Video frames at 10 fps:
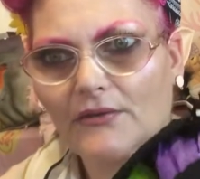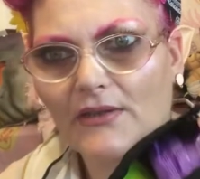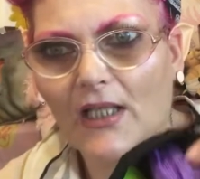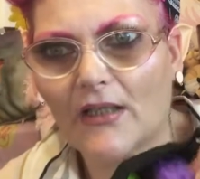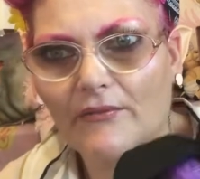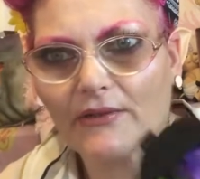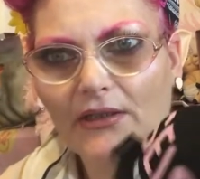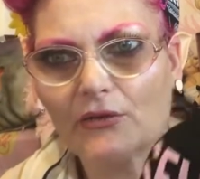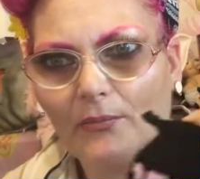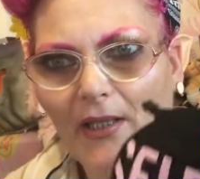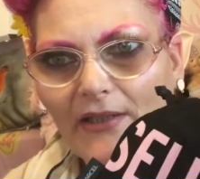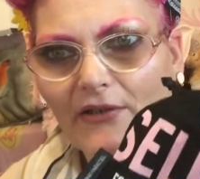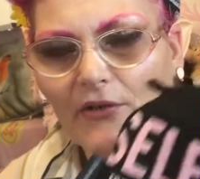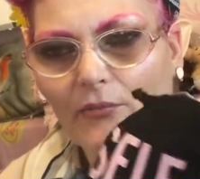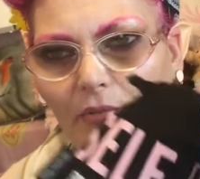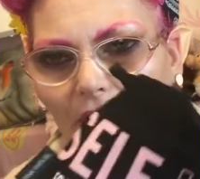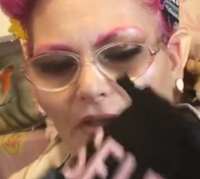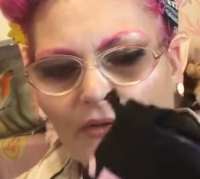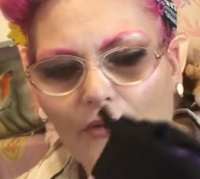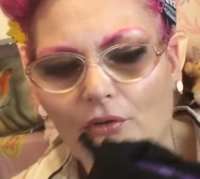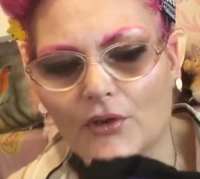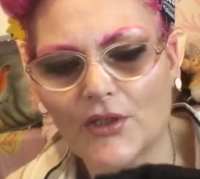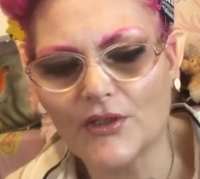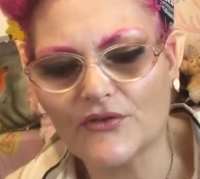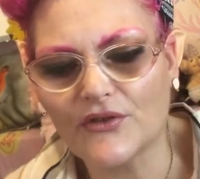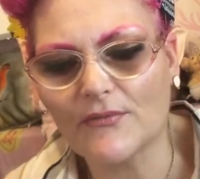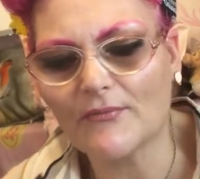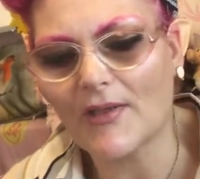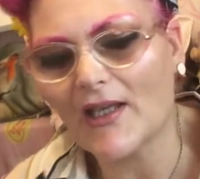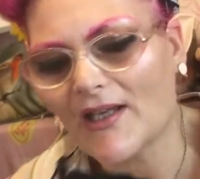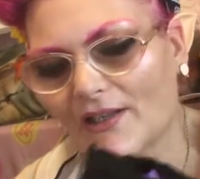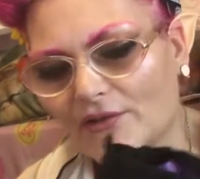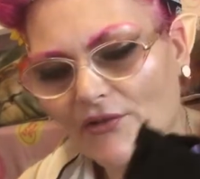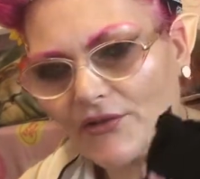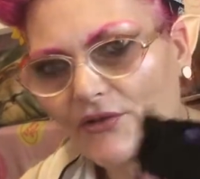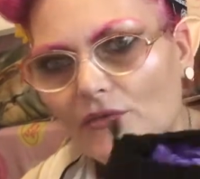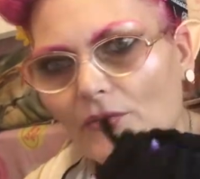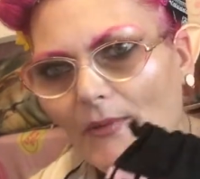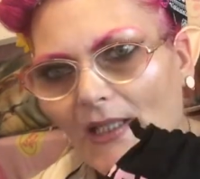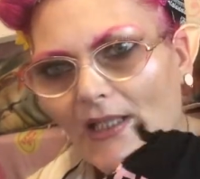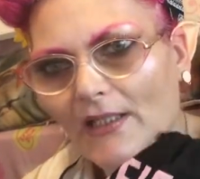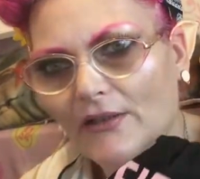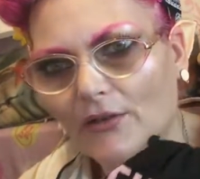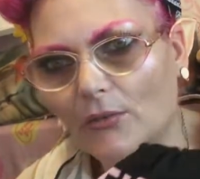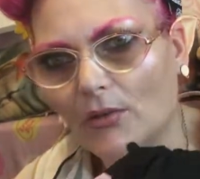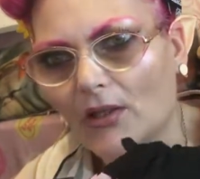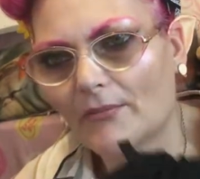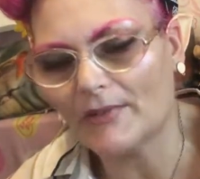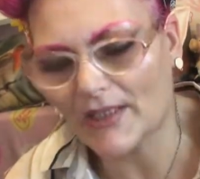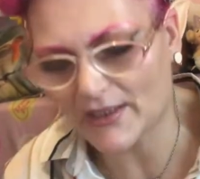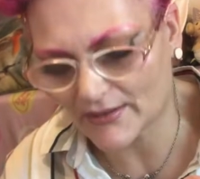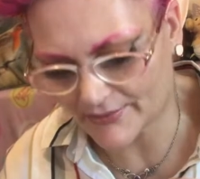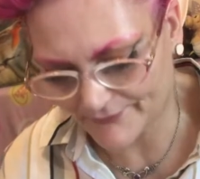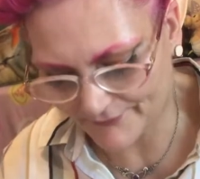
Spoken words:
use now in the little bag you can put in your gym bag, your school bag, your work bag,